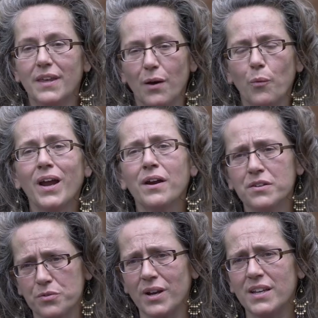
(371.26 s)
the
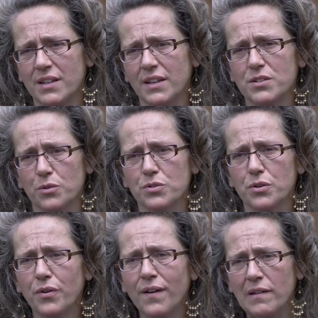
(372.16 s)
awareness raising is
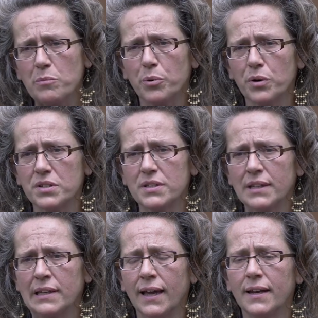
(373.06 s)
also very important
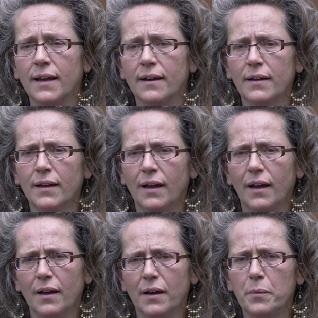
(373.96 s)
in Kenya.
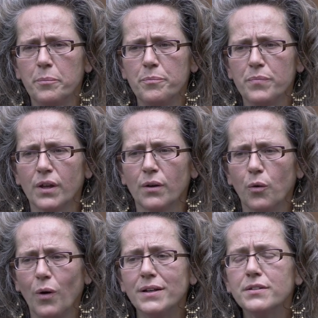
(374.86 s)
Um,
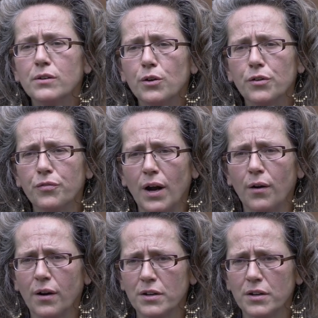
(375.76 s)
quite a lot of our